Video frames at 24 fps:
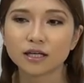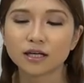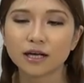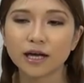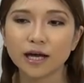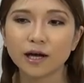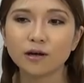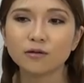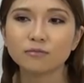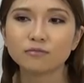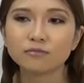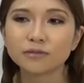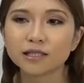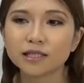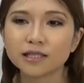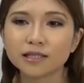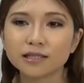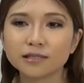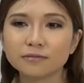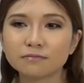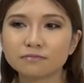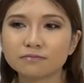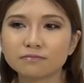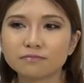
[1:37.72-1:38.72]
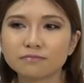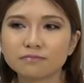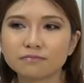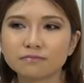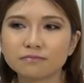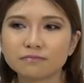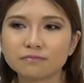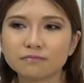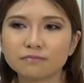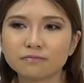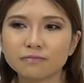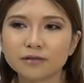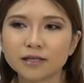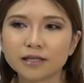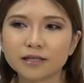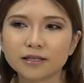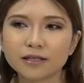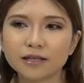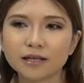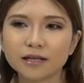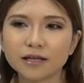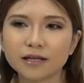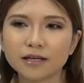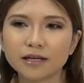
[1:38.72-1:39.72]
help me.
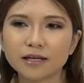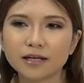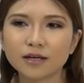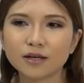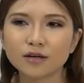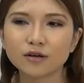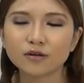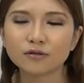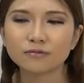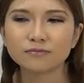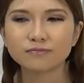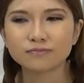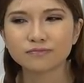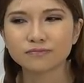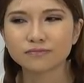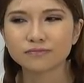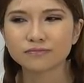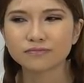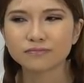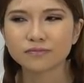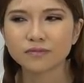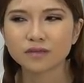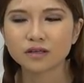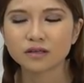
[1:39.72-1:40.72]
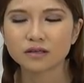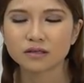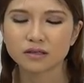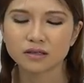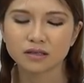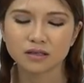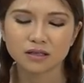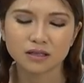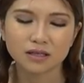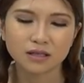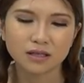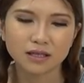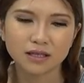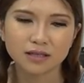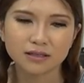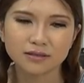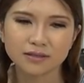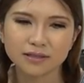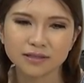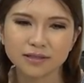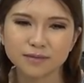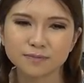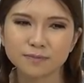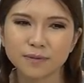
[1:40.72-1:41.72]
But uh,
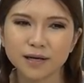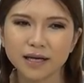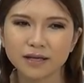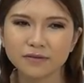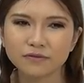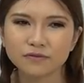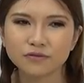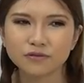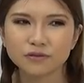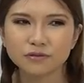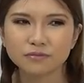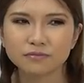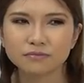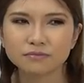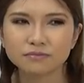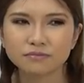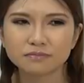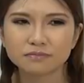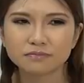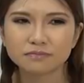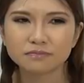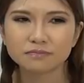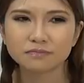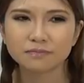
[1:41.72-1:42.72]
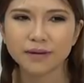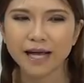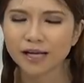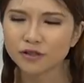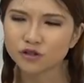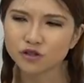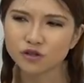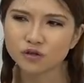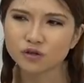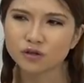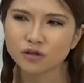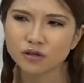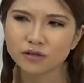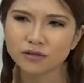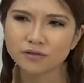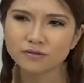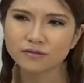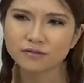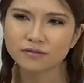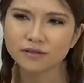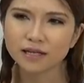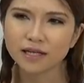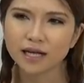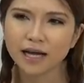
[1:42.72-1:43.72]
despite from
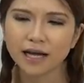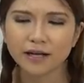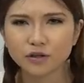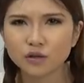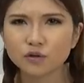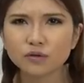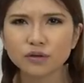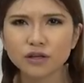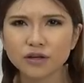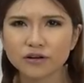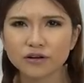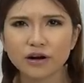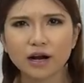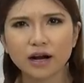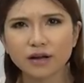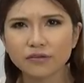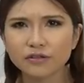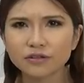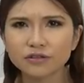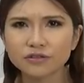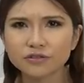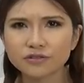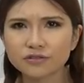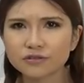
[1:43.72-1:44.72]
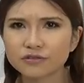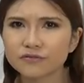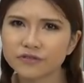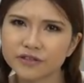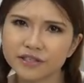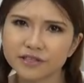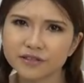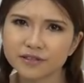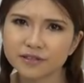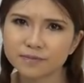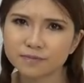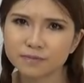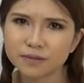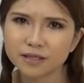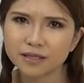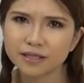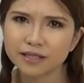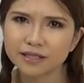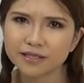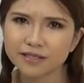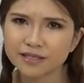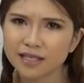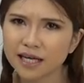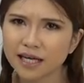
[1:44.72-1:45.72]
Patreon, I know there are other service, but
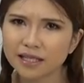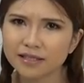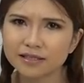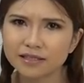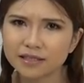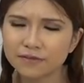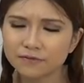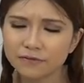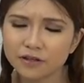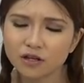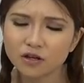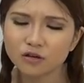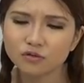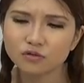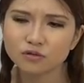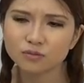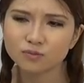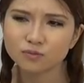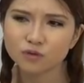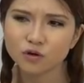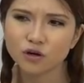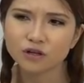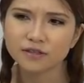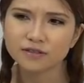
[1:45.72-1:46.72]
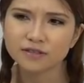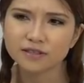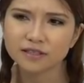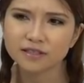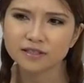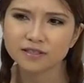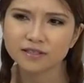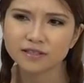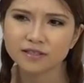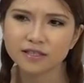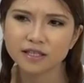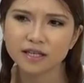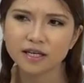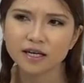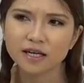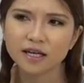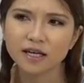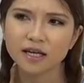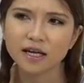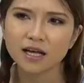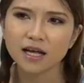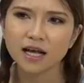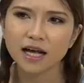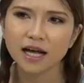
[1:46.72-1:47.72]
it's kind of difficult to process
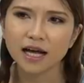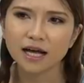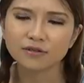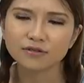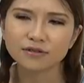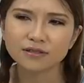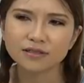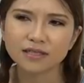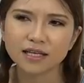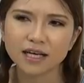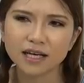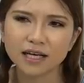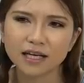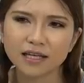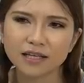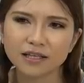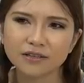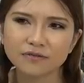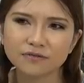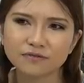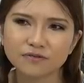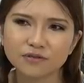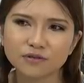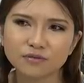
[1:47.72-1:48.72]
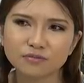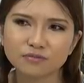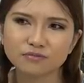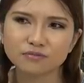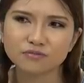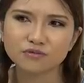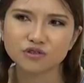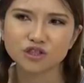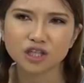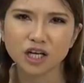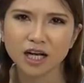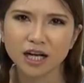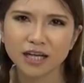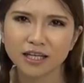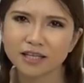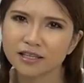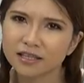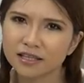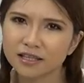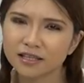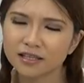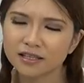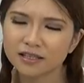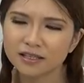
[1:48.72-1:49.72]
outside from
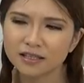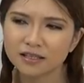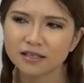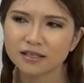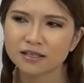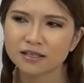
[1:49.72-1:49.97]
China.